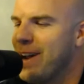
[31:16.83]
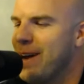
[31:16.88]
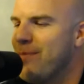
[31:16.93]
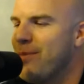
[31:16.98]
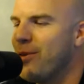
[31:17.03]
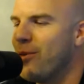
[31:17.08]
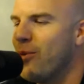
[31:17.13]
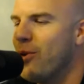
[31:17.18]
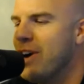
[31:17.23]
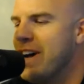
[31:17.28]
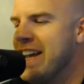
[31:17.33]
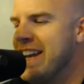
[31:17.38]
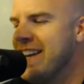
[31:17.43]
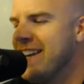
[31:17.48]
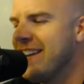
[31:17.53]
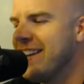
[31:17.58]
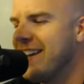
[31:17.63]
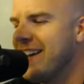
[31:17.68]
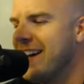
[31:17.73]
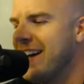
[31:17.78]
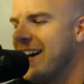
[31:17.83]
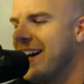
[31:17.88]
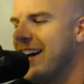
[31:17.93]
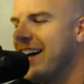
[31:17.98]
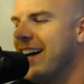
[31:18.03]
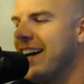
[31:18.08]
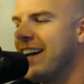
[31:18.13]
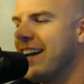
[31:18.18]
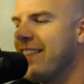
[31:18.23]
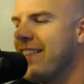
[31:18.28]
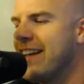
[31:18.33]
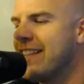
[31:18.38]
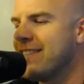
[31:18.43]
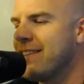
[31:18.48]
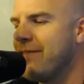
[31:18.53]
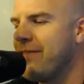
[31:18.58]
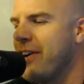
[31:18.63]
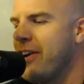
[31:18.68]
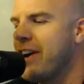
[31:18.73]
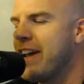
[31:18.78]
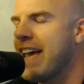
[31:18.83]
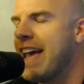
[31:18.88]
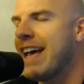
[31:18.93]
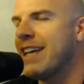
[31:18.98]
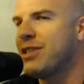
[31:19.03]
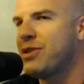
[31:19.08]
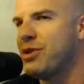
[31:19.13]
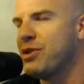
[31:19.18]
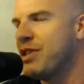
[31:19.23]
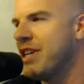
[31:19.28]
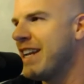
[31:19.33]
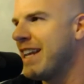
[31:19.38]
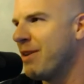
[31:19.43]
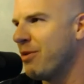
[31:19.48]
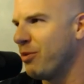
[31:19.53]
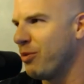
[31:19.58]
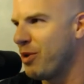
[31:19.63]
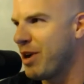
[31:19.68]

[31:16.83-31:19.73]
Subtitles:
Number one, that's a very estrogen